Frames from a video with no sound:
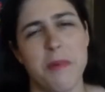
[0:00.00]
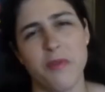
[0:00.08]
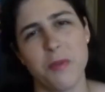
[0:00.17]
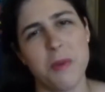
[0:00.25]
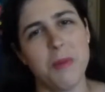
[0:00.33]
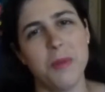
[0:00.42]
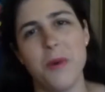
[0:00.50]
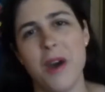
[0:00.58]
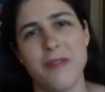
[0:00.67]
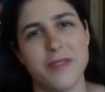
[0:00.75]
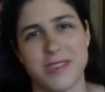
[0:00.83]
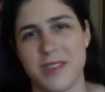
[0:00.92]
but for people who
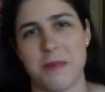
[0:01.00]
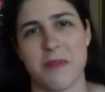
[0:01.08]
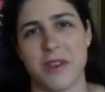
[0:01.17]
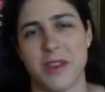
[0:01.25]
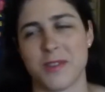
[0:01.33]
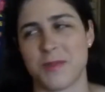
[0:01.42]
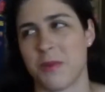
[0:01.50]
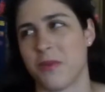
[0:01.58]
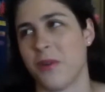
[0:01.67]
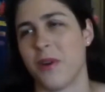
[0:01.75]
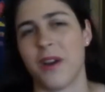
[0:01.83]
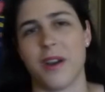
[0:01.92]
haven't seen my videos
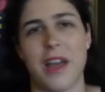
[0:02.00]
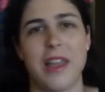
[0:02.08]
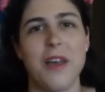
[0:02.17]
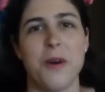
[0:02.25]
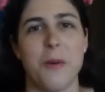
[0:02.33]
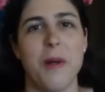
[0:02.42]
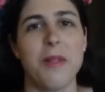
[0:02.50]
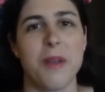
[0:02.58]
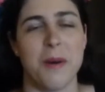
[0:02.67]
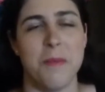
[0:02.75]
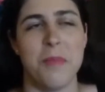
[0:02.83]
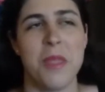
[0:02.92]
before, hello,
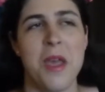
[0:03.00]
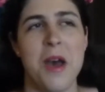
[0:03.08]
welcome.